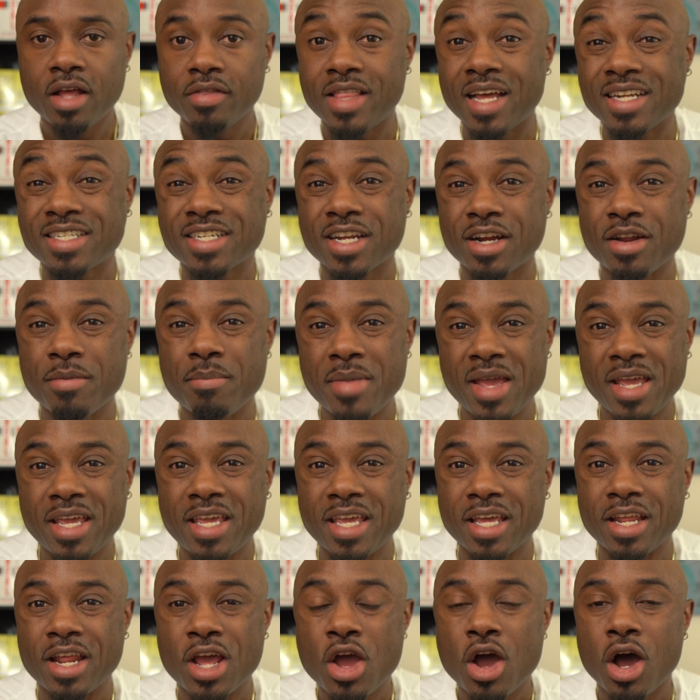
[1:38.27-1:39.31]
that's gonna make
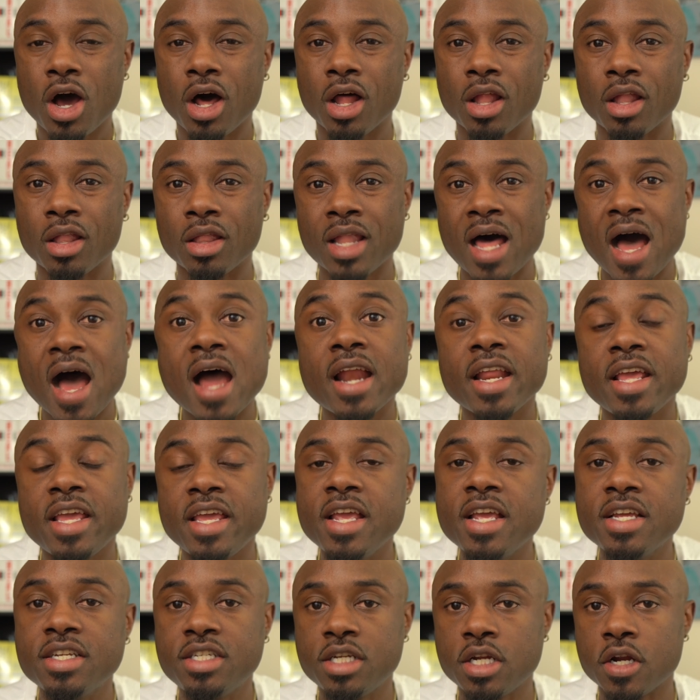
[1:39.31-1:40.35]
it a lot
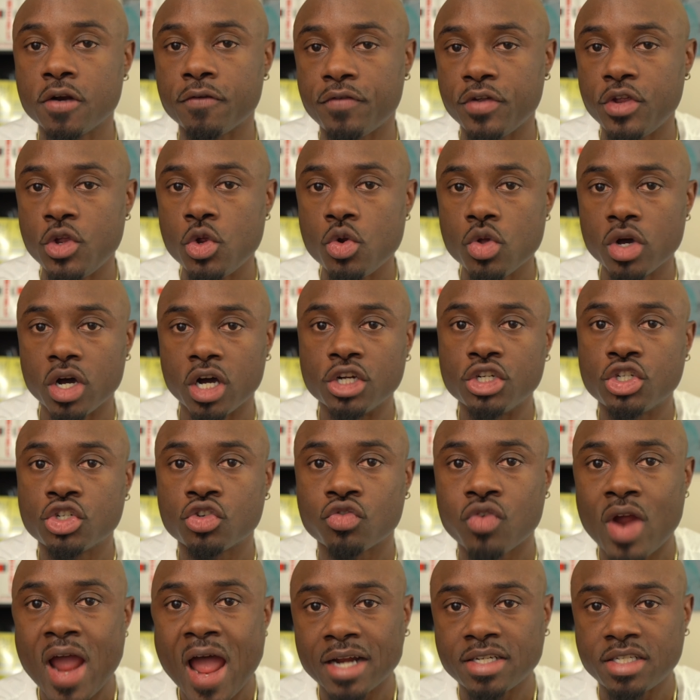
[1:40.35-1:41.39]
easier for you to
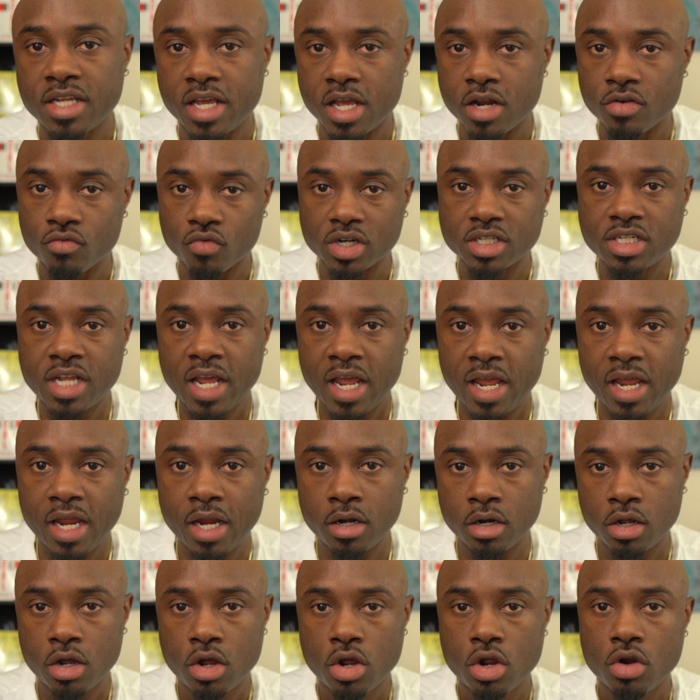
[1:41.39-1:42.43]
attract and
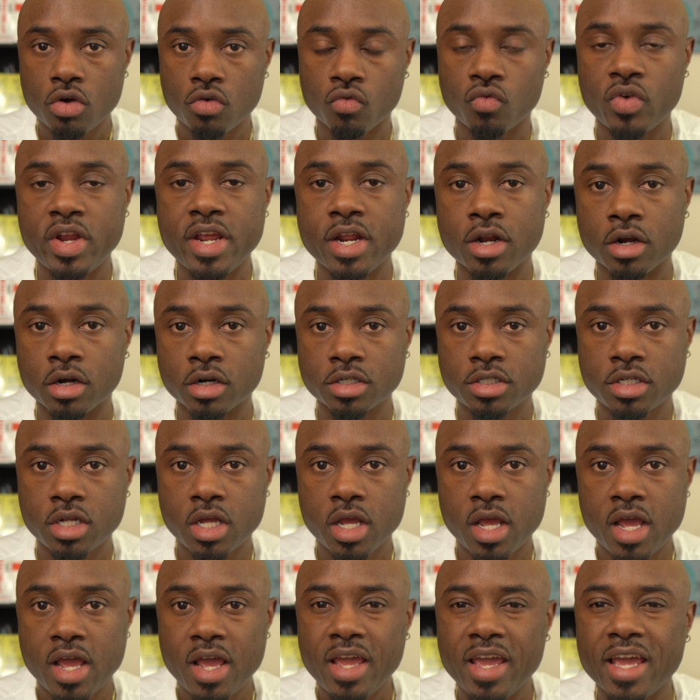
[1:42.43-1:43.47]
retain readers.
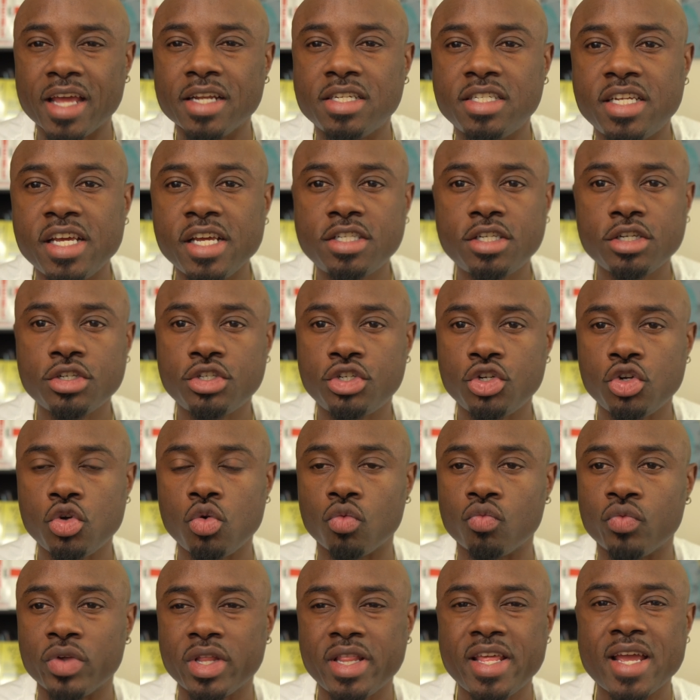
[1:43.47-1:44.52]
It teaches you
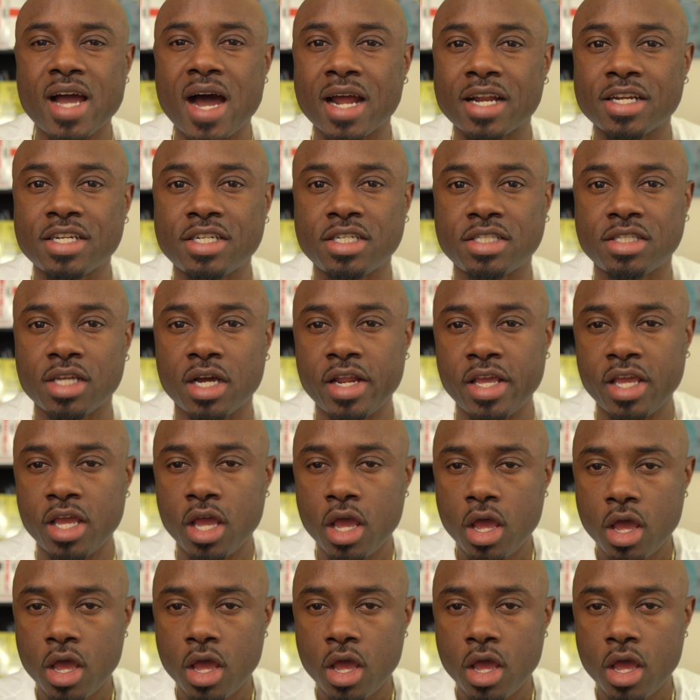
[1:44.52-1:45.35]
really how to study